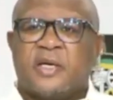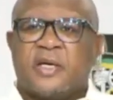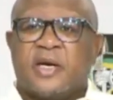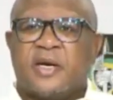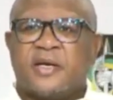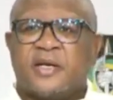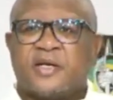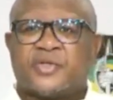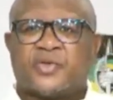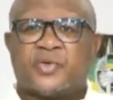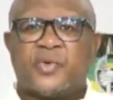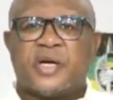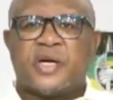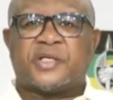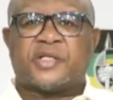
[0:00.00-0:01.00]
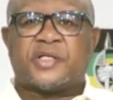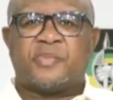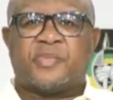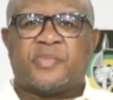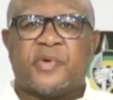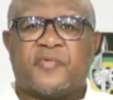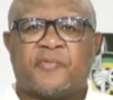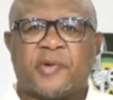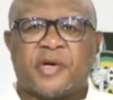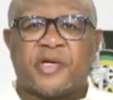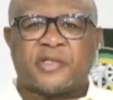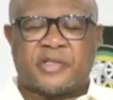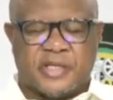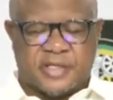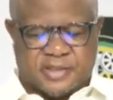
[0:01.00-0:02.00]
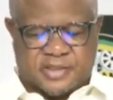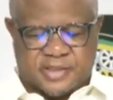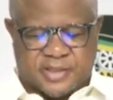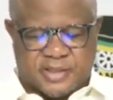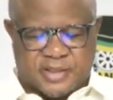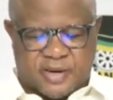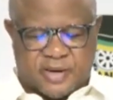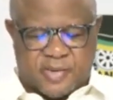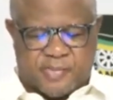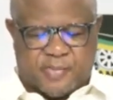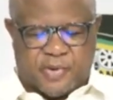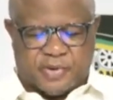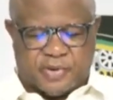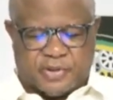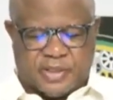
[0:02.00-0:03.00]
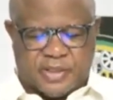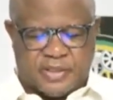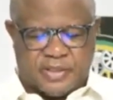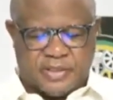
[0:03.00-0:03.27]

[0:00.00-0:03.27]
and the stewardship of President CyrilRamaphosa